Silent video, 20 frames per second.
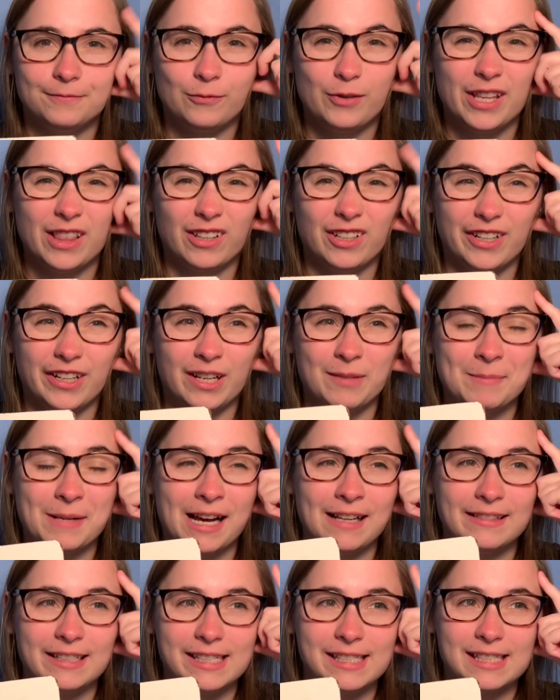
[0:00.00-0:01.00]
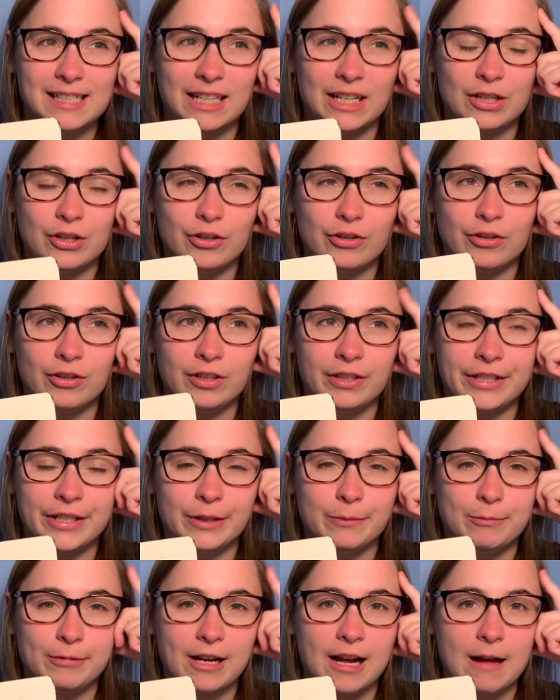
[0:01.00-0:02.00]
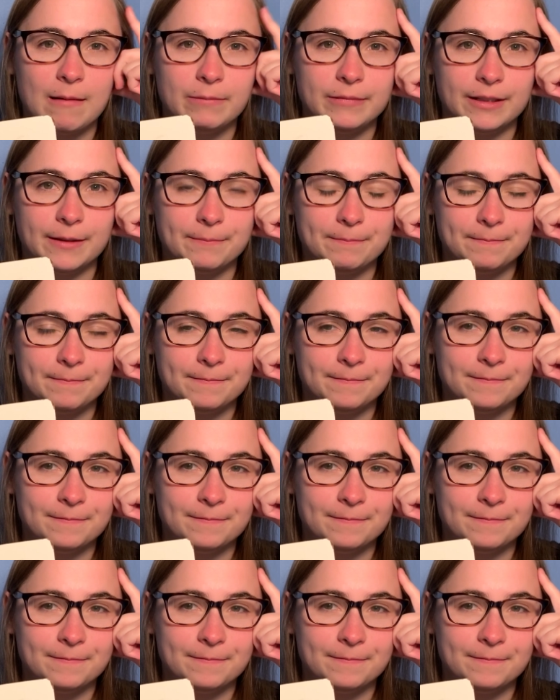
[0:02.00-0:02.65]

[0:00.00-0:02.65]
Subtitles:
We learned about this in an earlier problem.